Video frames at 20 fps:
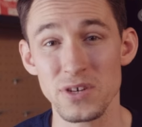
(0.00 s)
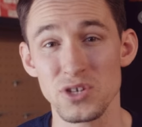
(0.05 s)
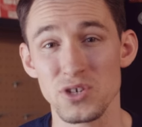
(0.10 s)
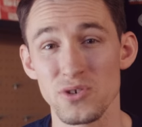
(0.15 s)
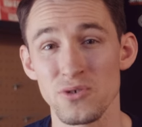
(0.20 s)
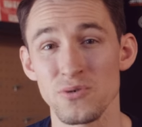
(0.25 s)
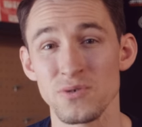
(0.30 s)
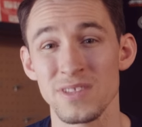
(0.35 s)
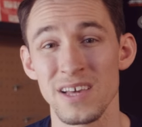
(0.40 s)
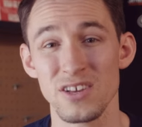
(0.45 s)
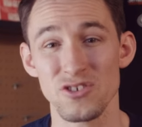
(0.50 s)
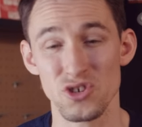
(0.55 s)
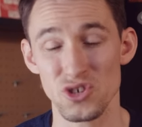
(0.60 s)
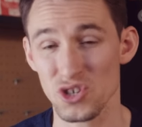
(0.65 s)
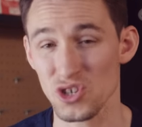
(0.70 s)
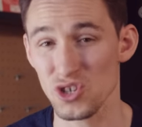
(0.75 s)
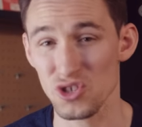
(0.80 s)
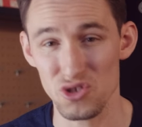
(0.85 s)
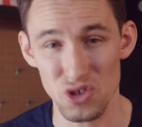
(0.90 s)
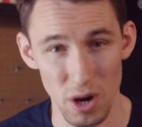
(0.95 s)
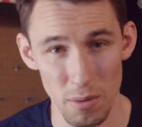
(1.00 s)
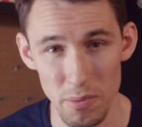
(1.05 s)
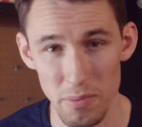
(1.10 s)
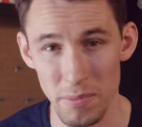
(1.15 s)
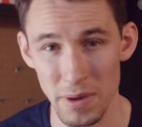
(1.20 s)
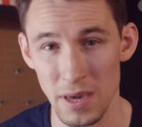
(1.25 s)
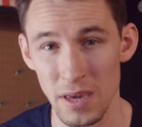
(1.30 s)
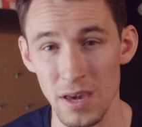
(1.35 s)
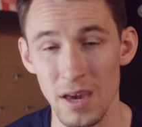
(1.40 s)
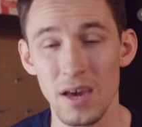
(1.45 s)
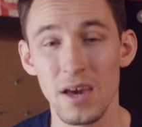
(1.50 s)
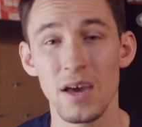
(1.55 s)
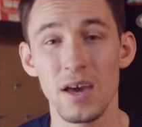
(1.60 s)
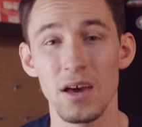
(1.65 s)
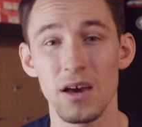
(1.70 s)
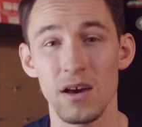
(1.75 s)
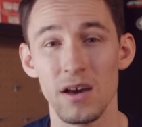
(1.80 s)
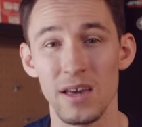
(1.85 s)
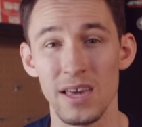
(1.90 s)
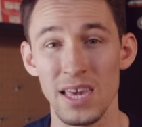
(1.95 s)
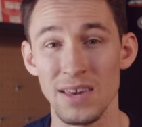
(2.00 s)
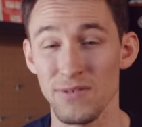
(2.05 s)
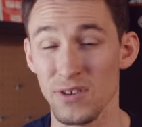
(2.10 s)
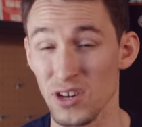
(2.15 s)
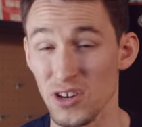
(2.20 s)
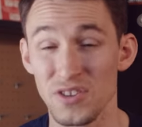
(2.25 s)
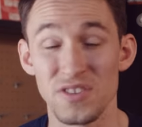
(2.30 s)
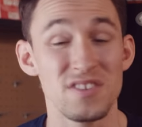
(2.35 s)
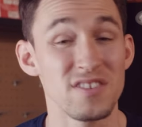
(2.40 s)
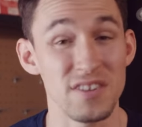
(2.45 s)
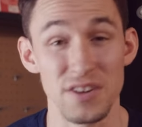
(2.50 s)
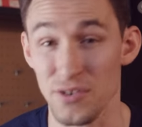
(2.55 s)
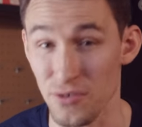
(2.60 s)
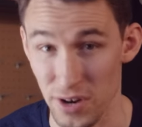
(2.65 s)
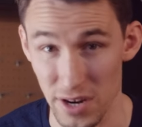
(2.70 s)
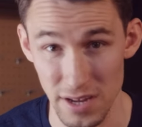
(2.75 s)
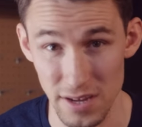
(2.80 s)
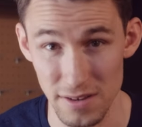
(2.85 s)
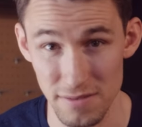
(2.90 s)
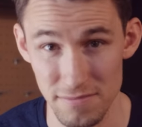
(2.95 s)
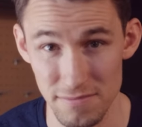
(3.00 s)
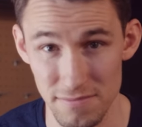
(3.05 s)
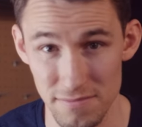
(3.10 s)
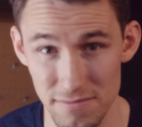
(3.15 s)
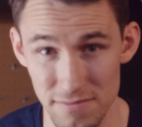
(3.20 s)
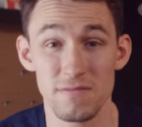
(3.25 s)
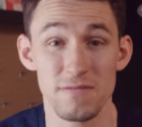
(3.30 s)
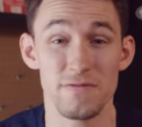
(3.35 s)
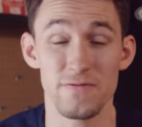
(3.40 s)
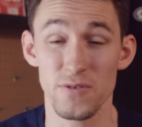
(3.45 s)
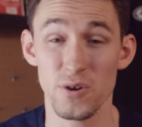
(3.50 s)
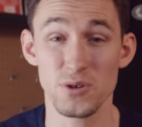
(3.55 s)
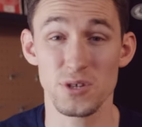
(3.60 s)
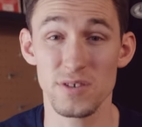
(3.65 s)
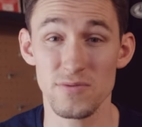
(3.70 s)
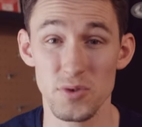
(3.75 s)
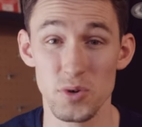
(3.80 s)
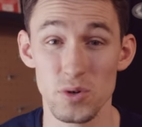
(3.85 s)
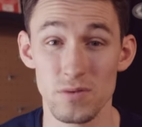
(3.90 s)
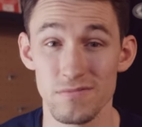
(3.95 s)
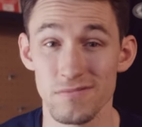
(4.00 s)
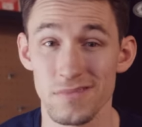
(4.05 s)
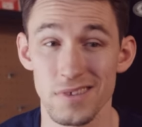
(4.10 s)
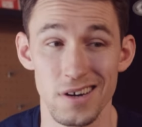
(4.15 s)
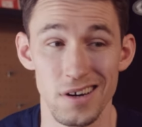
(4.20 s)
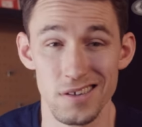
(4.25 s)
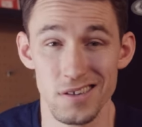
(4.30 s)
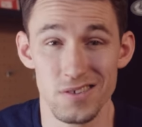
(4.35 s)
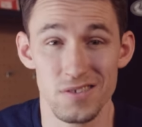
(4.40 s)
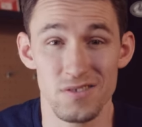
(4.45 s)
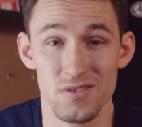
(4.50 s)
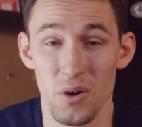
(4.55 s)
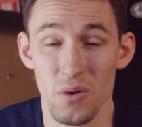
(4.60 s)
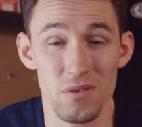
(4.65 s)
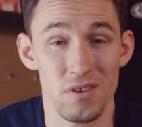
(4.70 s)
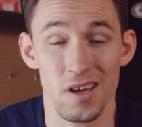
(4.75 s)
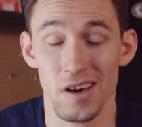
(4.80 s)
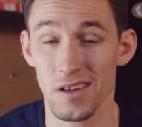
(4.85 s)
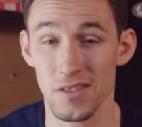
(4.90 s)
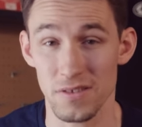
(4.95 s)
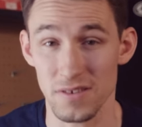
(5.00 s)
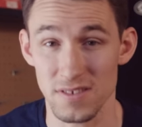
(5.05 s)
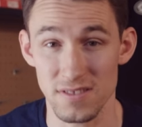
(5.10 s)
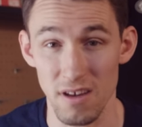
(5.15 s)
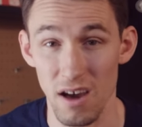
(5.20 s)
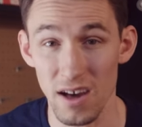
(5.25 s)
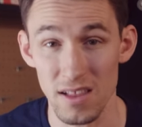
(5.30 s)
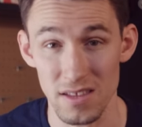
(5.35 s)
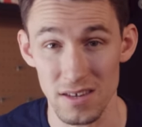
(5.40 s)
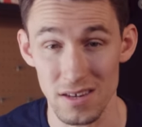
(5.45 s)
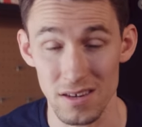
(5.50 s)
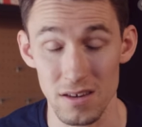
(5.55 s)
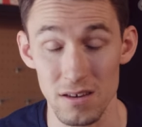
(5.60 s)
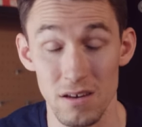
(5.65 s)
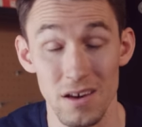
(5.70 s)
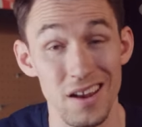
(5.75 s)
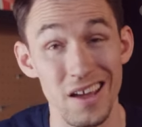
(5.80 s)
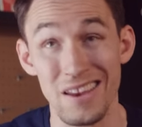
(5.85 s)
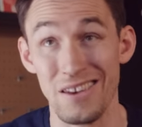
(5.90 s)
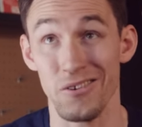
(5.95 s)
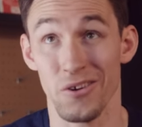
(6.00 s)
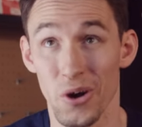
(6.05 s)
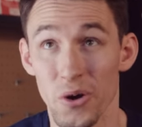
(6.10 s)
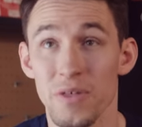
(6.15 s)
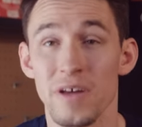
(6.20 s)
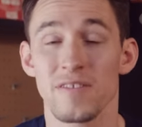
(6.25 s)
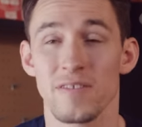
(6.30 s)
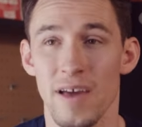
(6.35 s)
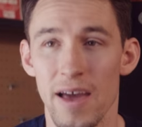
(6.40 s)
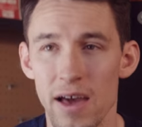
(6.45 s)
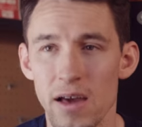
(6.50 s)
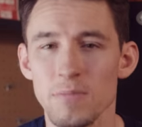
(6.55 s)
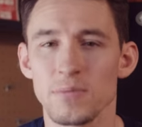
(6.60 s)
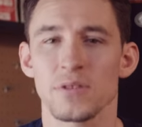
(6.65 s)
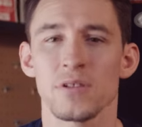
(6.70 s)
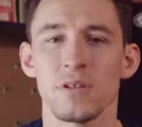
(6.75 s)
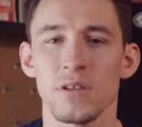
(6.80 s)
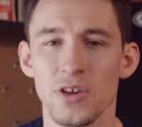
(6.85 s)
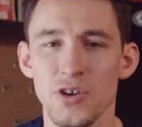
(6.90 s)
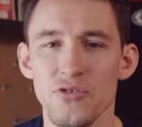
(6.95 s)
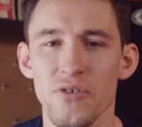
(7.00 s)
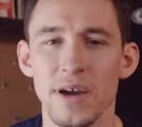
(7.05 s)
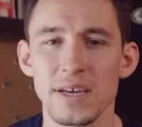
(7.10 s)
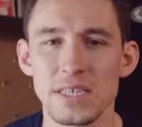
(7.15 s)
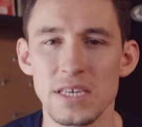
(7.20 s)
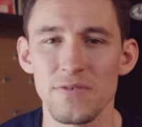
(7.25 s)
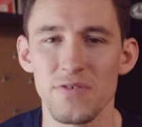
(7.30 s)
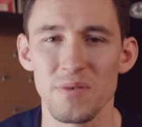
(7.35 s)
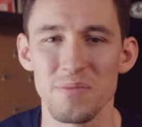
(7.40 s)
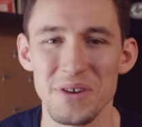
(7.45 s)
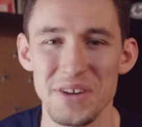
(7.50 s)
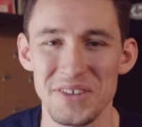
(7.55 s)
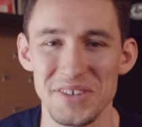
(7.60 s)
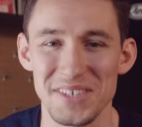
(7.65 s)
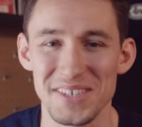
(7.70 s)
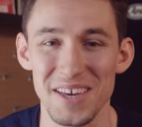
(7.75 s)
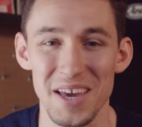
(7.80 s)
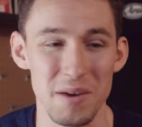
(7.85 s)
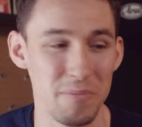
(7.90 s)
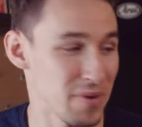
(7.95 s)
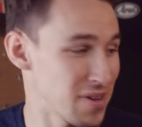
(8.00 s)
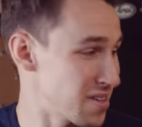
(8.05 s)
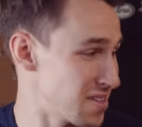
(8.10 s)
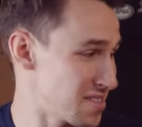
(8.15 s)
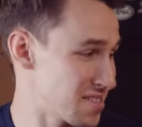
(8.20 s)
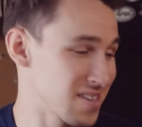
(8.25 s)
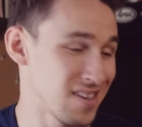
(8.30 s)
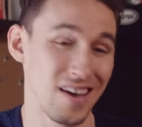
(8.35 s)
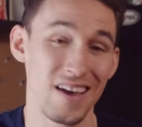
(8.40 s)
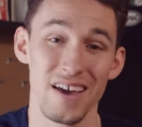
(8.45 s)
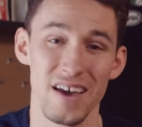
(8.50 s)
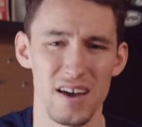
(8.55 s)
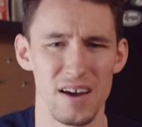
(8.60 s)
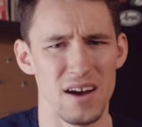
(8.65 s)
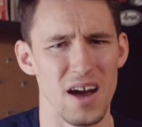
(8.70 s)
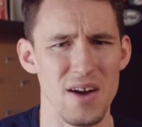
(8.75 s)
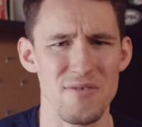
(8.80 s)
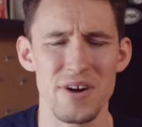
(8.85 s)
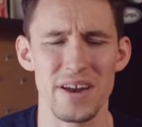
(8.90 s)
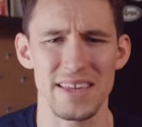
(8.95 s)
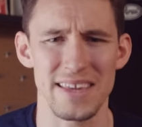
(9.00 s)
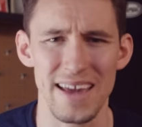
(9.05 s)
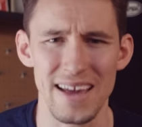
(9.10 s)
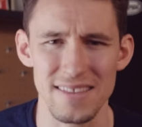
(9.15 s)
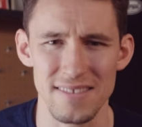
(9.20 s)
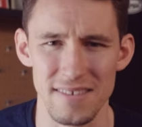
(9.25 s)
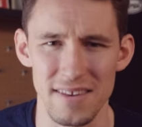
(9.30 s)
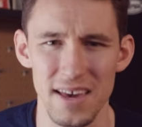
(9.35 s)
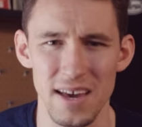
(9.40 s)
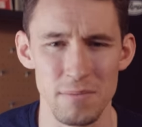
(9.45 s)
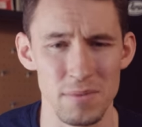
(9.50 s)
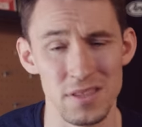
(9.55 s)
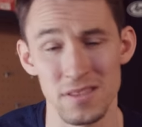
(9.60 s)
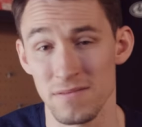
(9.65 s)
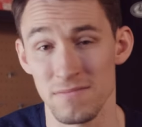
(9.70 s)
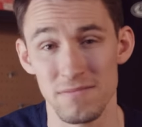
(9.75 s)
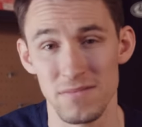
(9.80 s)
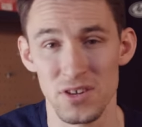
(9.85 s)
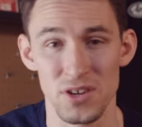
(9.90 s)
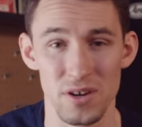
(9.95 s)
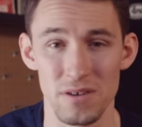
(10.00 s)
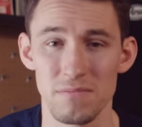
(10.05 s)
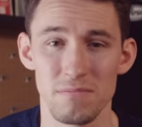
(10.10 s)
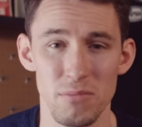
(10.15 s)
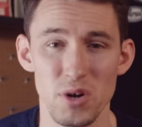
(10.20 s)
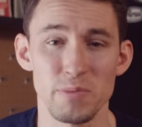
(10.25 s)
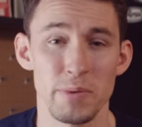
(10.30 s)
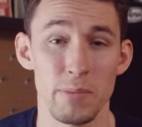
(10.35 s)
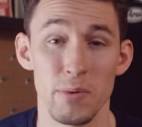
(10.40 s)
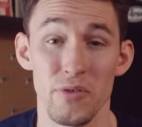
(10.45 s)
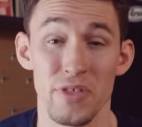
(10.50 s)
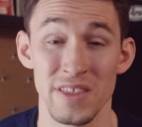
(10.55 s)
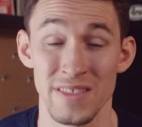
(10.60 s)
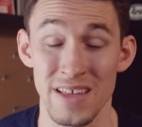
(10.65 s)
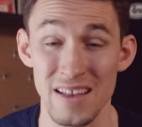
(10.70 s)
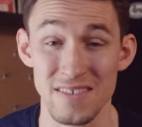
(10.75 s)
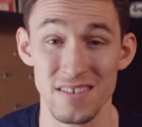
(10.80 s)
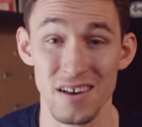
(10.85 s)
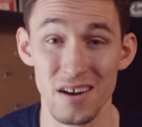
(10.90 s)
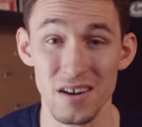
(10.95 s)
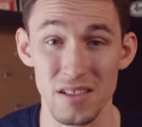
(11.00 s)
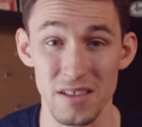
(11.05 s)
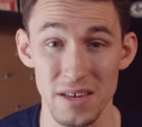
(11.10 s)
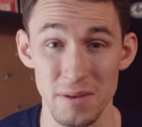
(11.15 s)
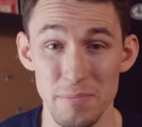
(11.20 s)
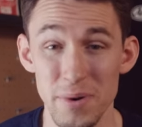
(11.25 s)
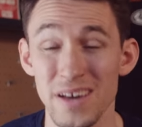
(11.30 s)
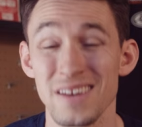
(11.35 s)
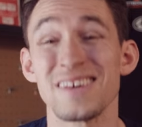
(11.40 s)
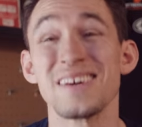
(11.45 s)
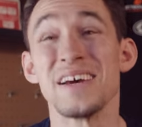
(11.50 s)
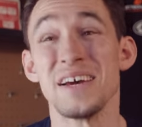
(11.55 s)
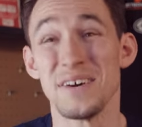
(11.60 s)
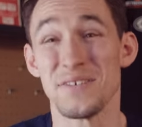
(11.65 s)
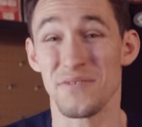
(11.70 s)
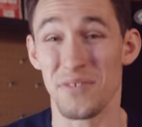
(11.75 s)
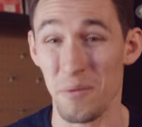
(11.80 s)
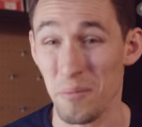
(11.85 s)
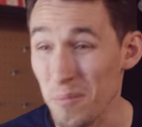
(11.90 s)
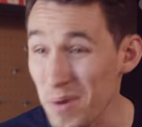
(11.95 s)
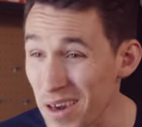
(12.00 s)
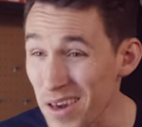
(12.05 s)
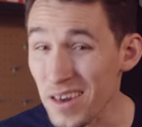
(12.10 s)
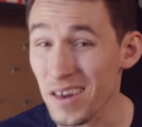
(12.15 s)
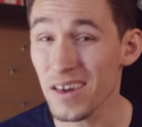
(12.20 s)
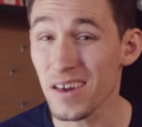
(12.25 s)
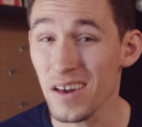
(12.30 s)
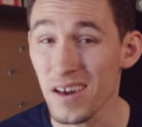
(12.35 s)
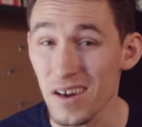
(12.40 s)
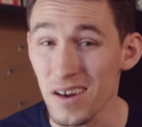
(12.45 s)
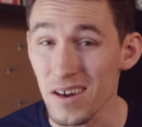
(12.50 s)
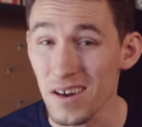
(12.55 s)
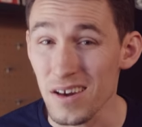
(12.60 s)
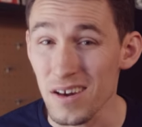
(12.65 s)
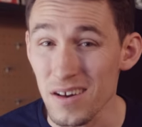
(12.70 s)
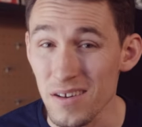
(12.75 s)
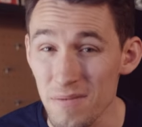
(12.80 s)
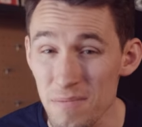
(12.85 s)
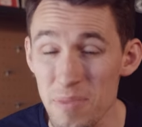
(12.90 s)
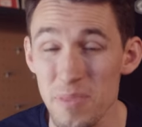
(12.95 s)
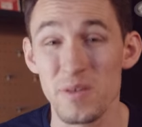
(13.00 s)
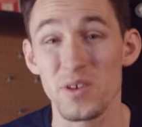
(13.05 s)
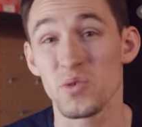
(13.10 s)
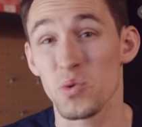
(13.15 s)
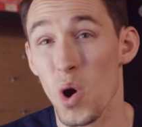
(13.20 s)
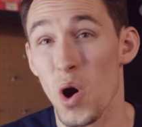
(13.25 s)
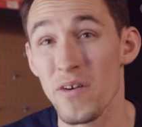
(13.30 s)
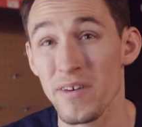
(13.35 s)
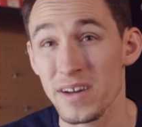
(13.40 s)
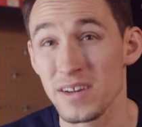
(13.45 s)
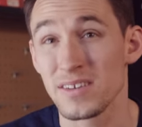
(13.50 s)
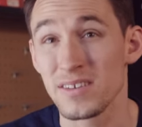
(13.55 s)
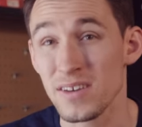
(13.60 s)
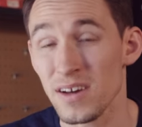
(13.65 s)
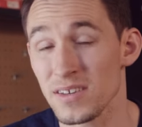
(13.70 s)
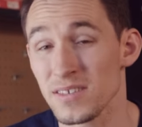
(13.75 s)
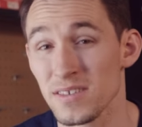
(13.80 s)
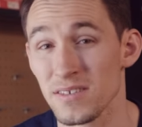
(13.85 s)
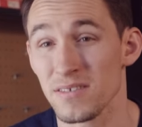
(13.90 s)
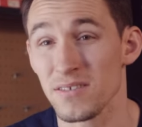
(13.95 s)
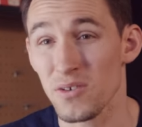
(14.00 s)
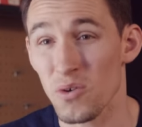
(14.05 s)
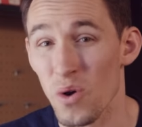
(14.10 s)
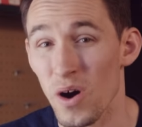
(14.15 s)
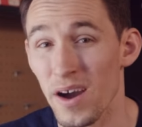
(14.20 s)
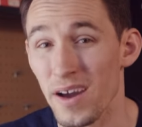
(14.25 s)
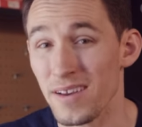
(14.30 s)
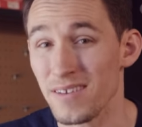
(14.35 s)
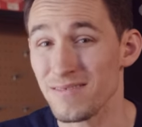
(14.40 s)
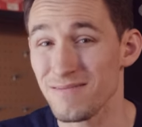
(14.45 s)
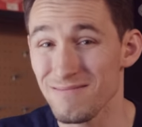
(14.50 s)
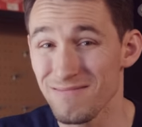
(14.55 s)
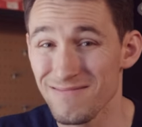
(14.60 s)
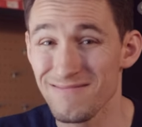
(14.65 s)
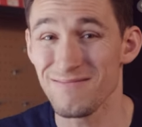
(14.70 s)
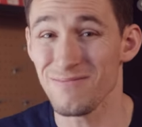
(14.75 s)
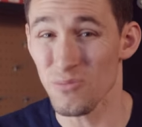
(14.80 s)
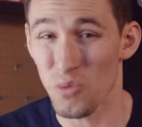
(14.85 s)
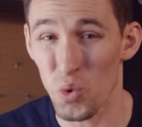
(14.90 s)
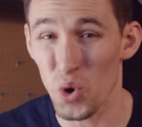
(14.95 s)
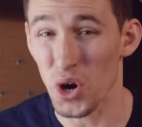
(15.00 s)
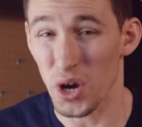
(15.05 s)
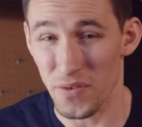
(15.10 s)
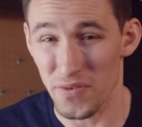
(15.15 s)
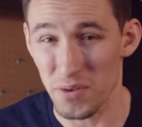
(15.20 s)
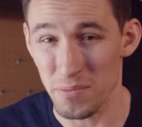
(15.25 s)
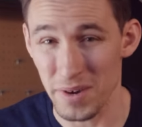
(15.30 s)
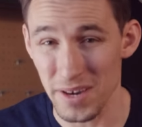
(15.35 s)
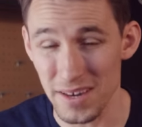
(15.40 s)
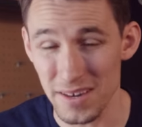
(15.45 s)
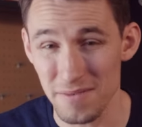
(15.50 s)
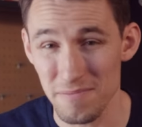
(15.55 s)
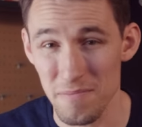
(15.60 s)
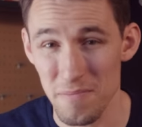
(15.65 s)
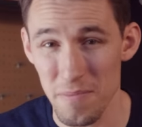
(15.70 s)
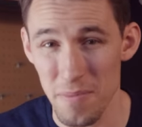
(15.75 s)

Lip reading: issues that just stop me even considering it. First of all, I just don't like the styling. And I know that's absolutely crazy for me to say because I ride a KTM and, you know, most people think that's ugly. But for me, the Tuareg doesn't quite work for me.